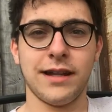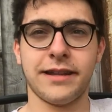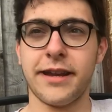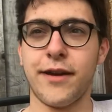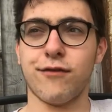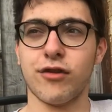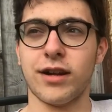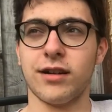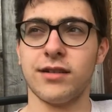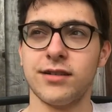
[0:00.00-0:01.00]

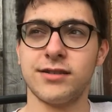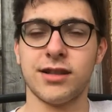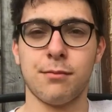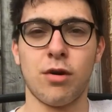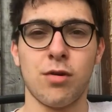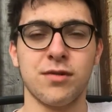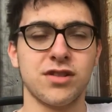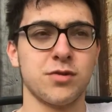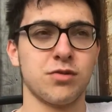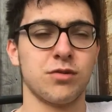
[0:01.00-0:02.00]
delivering some
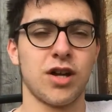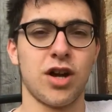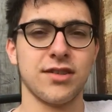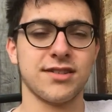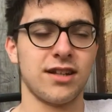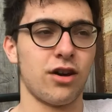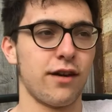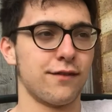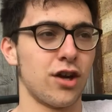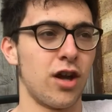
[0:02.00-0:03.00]
moments which will last a
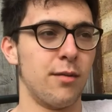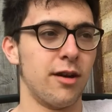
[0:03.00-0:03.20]
lifetime.